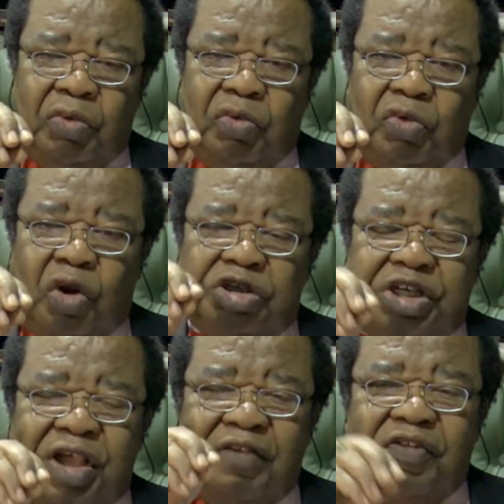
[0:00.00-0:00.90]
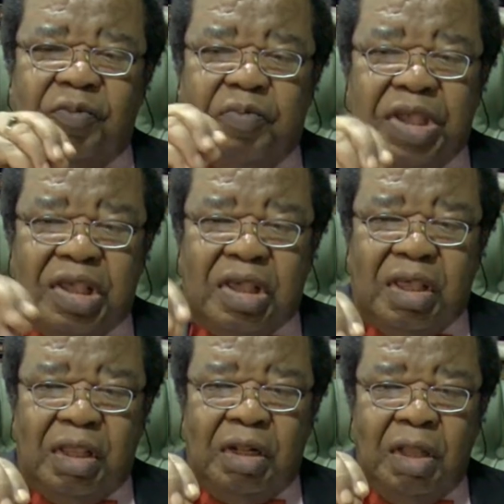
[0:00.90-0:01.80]

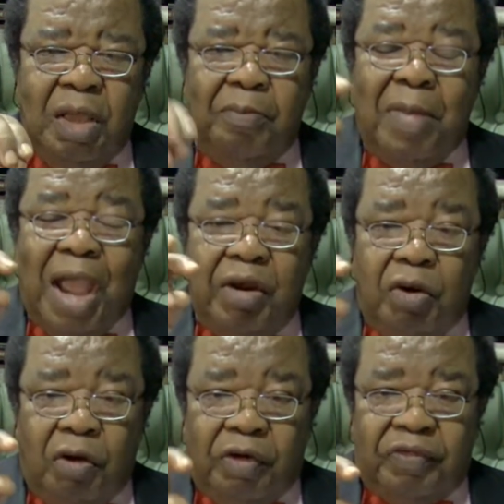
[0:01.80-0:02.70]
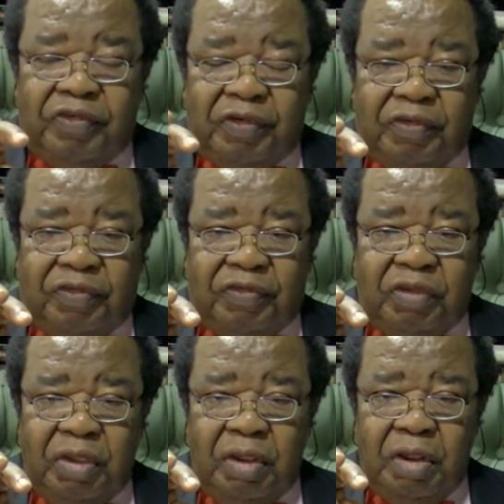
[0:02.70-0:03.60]
Russian-speaking
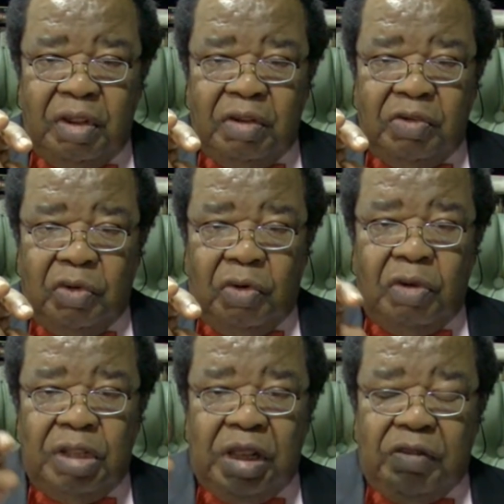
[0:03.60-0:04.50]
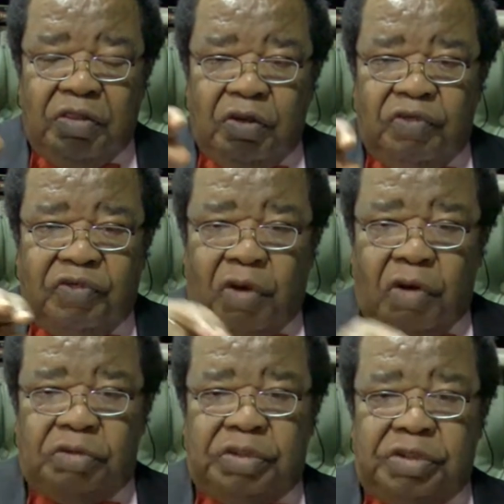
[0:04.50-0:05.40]
minorities, in those
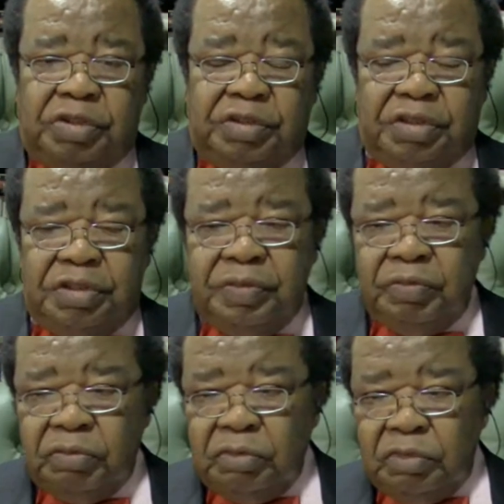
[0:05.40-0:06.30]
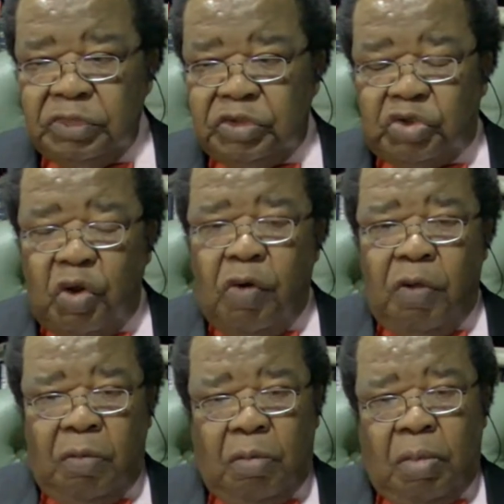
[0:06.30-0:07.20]
countries.
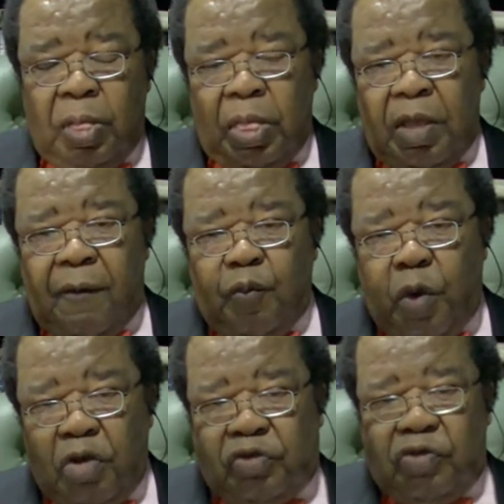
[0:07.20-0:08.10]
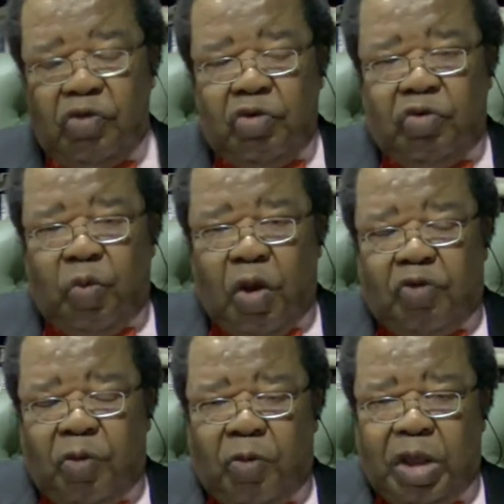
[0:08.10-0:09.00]
So what
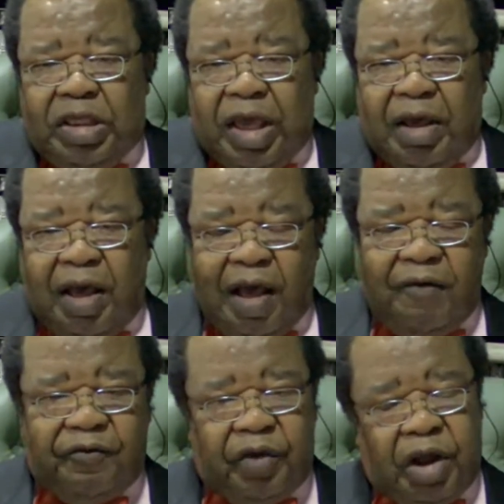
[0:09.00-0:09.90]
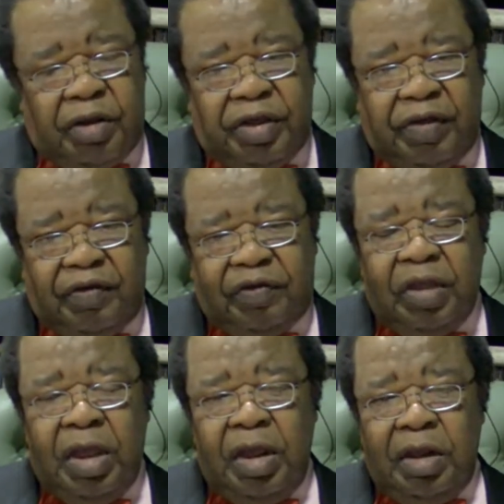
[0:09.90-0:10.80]
we then have now
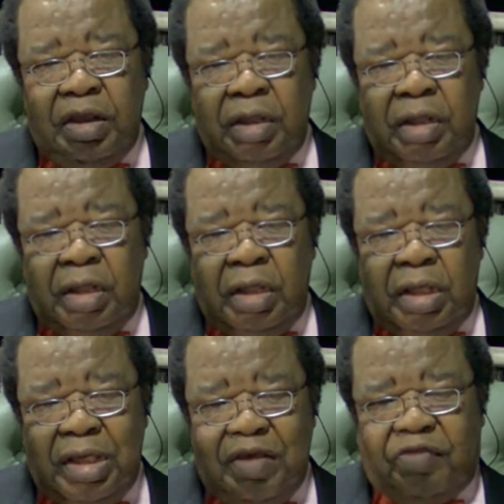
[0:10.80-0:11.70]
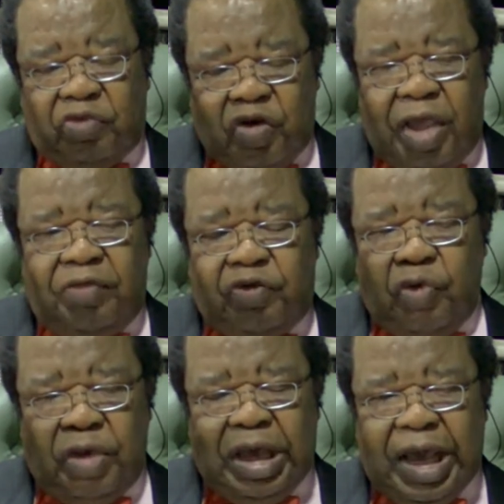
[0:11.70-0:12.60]
is he is trying
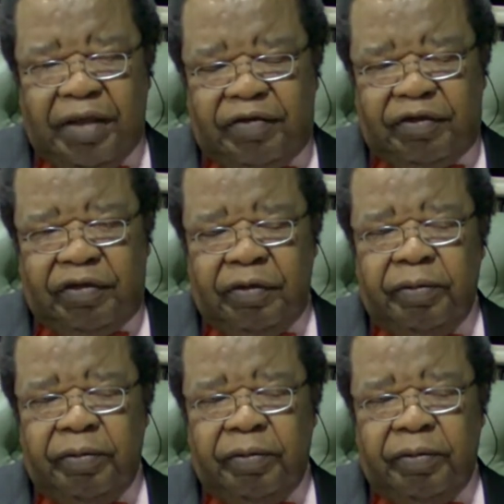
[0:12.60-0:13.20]
to get